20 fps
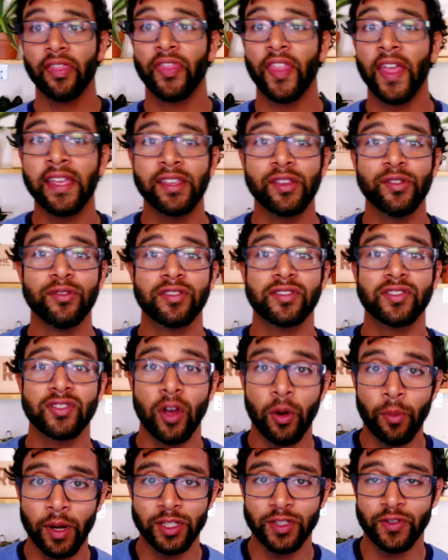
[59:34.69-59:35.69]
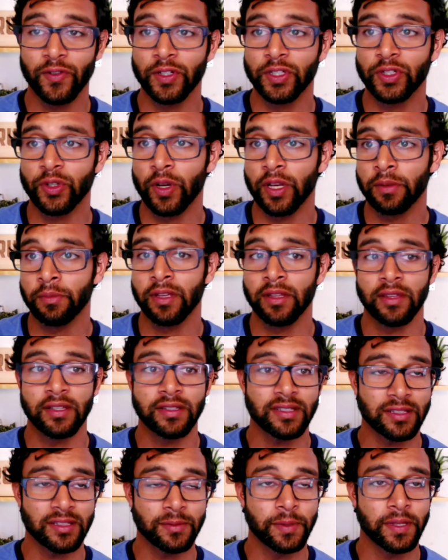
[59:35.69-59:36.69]
Thank you so much for joining me.
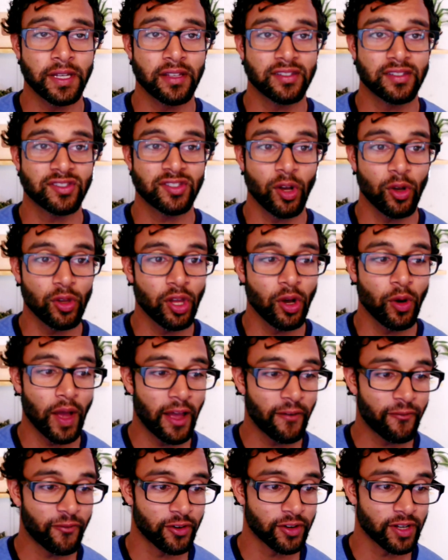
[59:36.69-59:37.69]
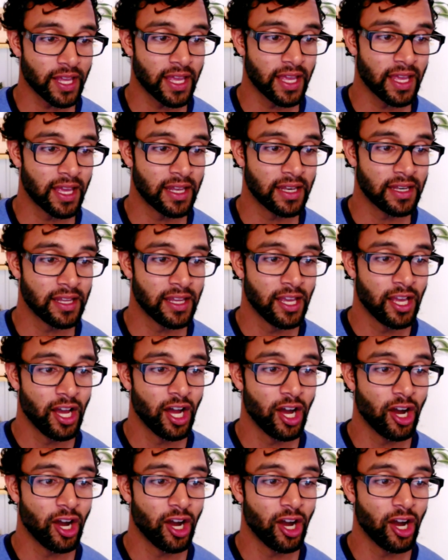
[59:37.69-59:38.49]
This has been a solo effort and